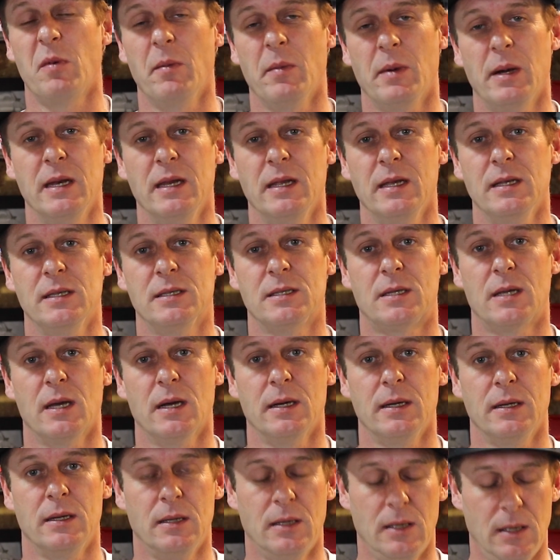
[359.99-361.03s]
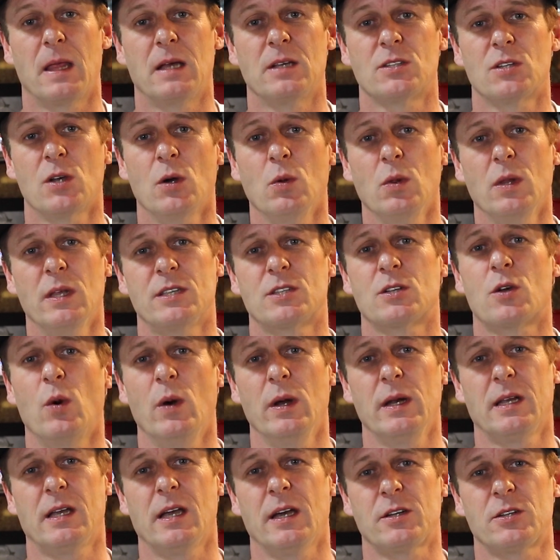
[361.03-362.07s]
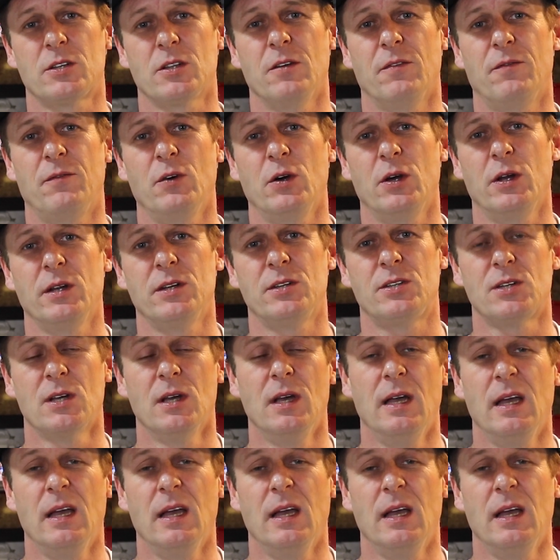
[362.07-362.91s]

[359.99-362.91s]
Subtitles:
my needs done. So let's go ahead and cut to the footage